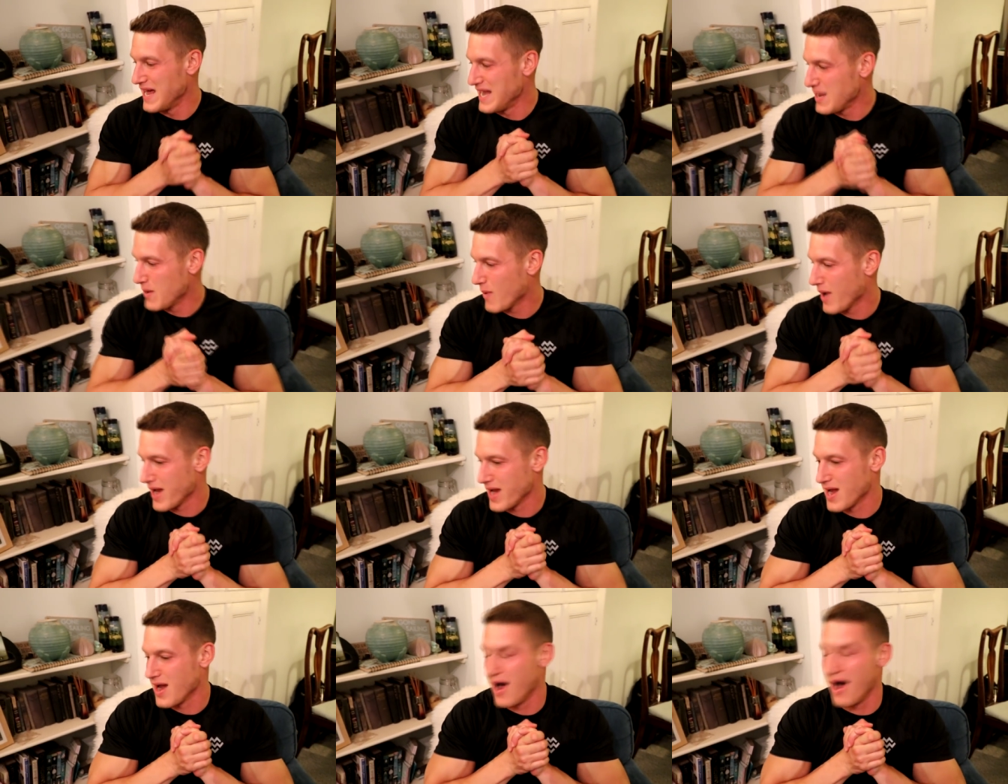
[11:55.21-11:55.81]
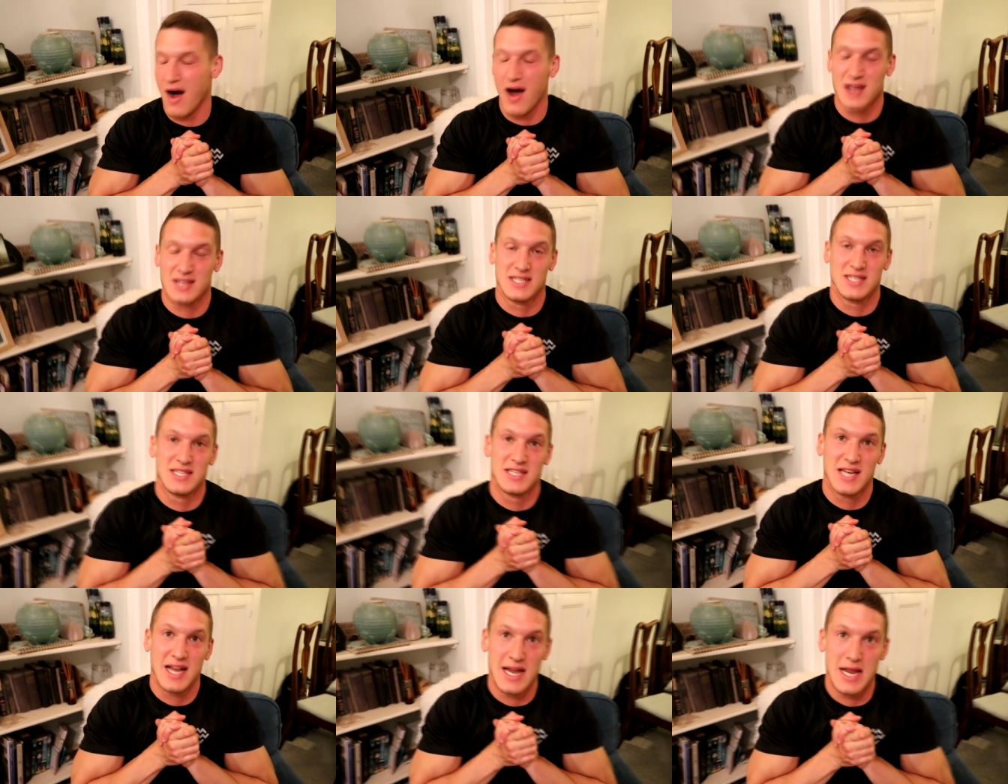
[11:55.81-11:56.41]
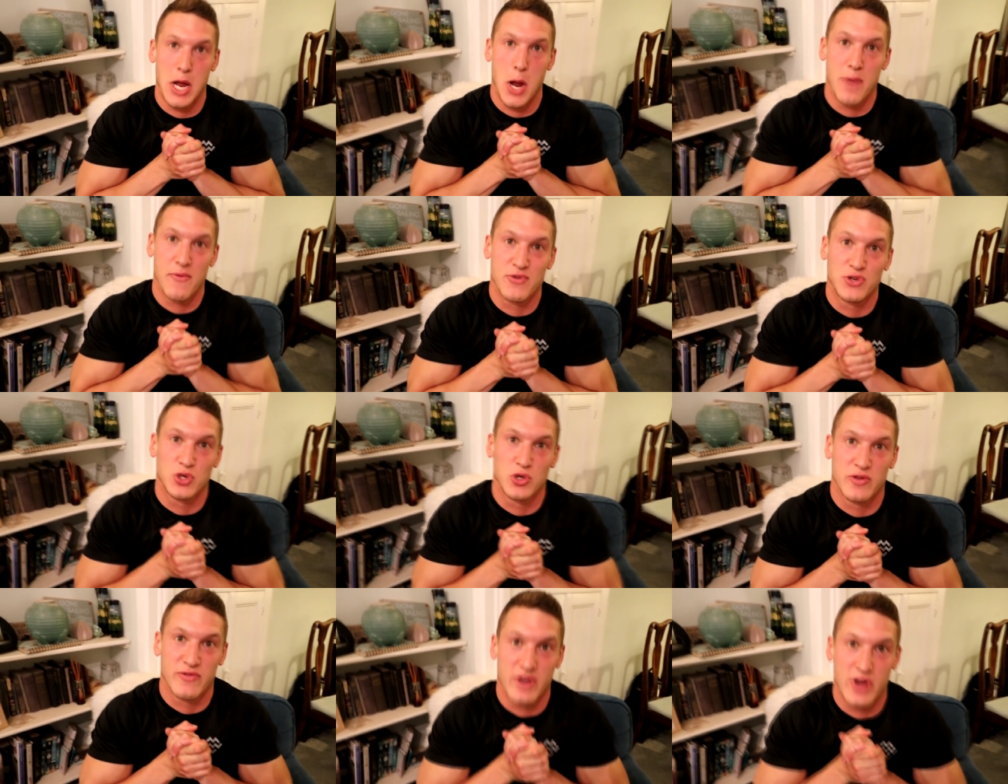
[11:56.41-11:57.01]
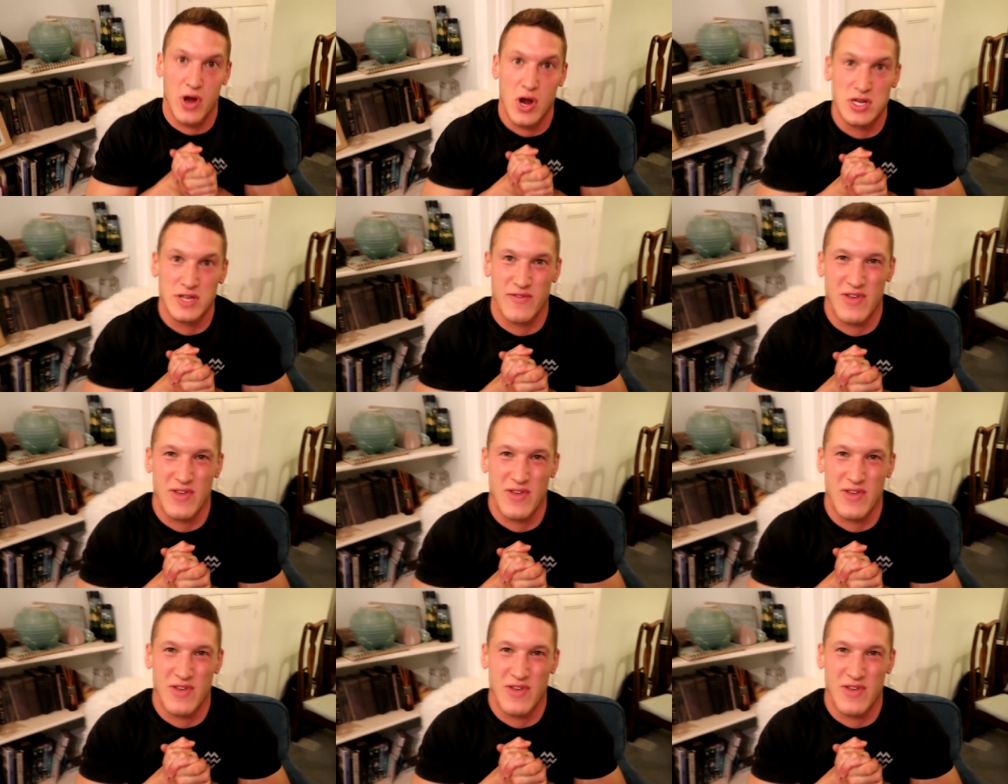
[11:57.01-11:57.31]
Anyway, I sincerely hope you enjoy the video, guys.